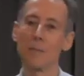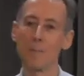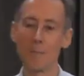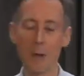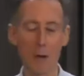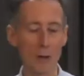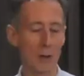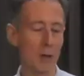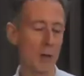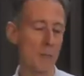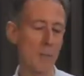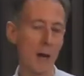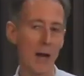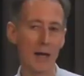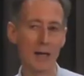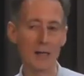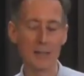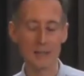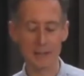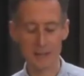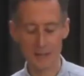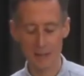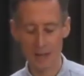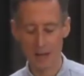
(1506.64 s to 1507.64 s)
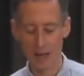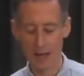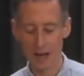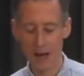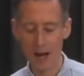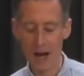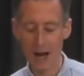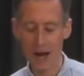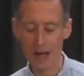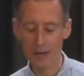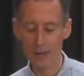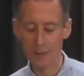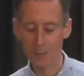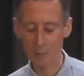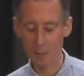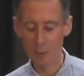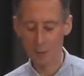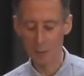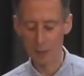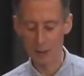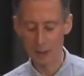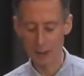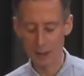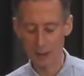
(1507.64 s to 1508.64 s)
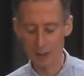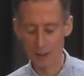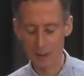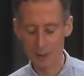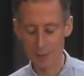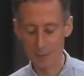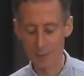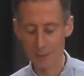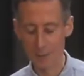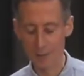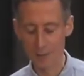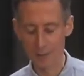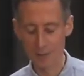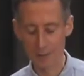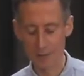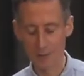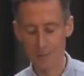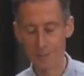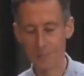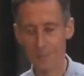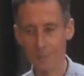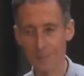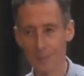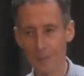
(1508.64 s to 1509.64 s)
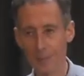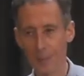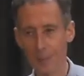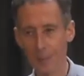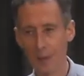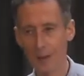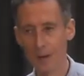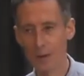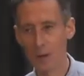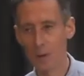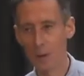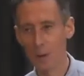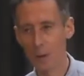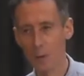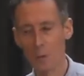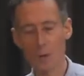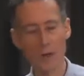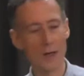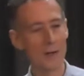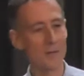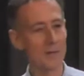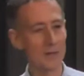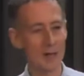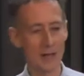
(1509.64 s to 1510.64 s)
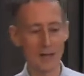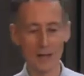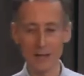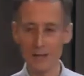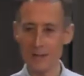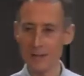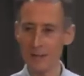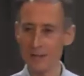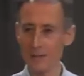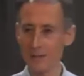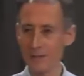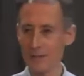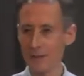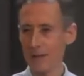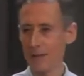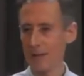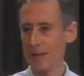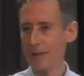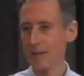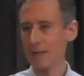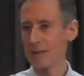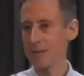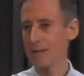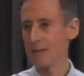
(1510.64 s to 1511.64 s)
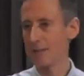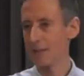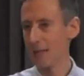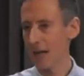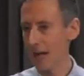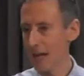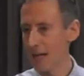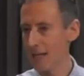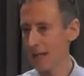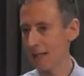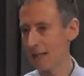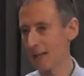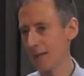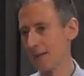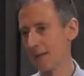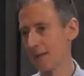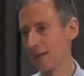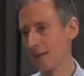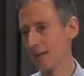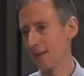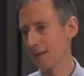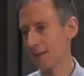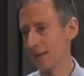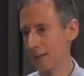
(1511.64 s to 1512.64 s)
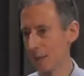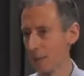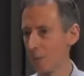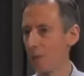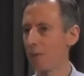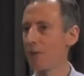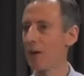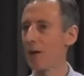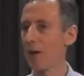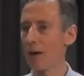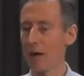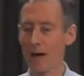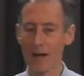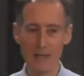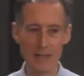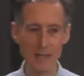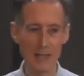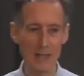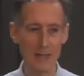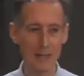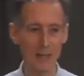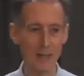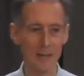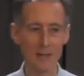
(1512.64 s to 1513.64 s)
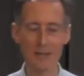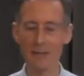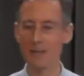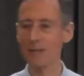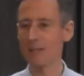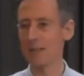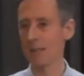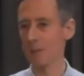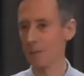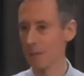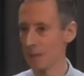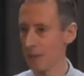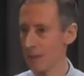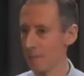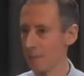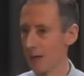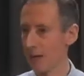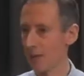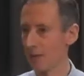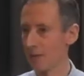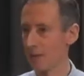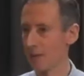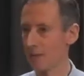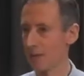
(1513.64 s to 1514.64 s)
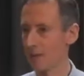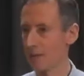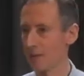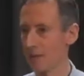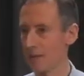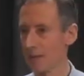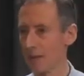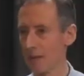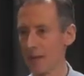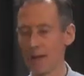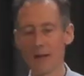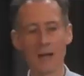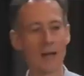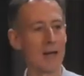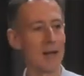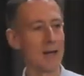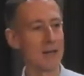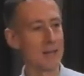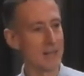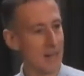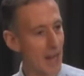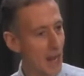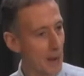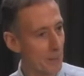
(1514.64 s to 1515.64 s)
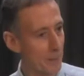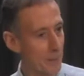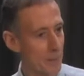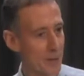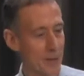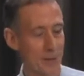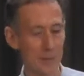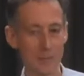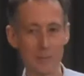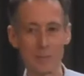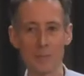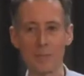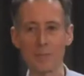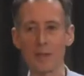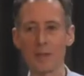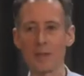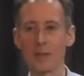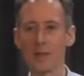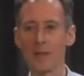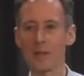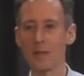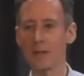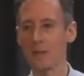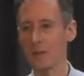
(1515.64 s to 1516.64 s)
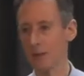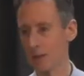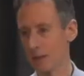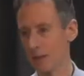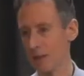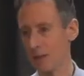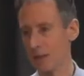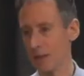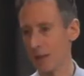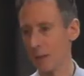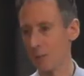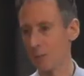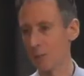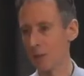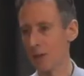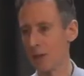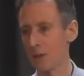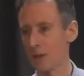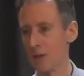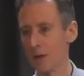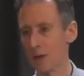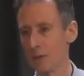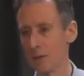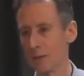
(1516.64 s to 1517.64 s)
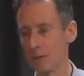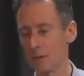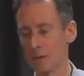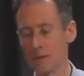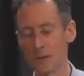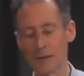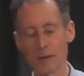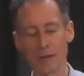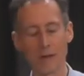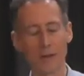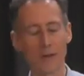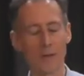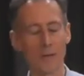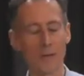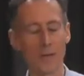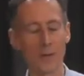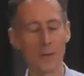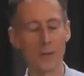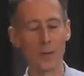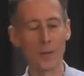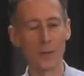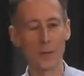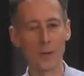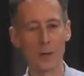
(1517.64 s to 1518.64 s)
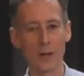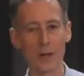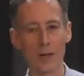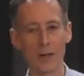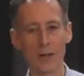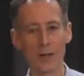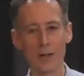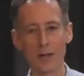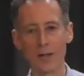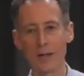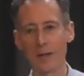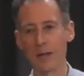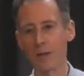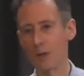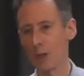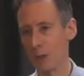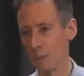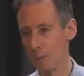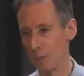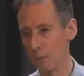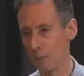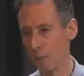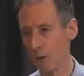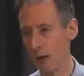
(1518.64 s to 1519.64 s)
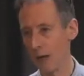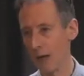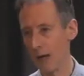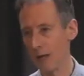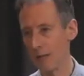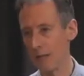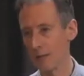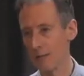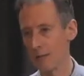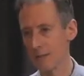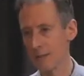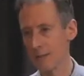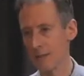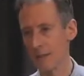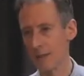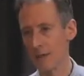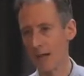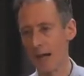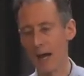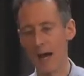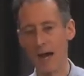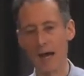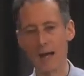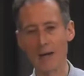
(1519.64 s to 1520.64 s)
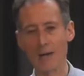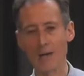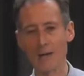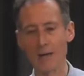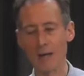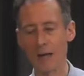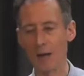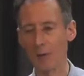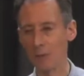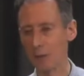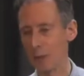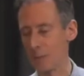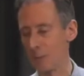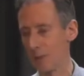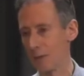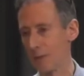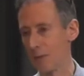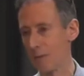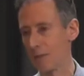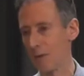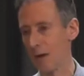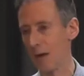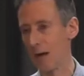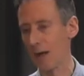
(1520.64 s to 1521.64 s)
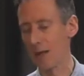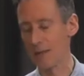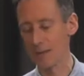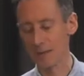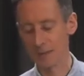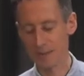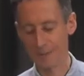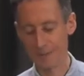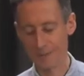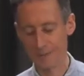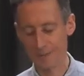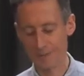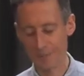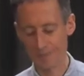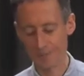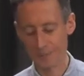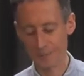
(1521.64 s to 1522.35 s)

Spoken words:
Malcolm X and Rosa Luxemburg. What I've done is take some of their ideas and some of their methods and adapt them to the contemporary struggle for human rights and LGBT rights.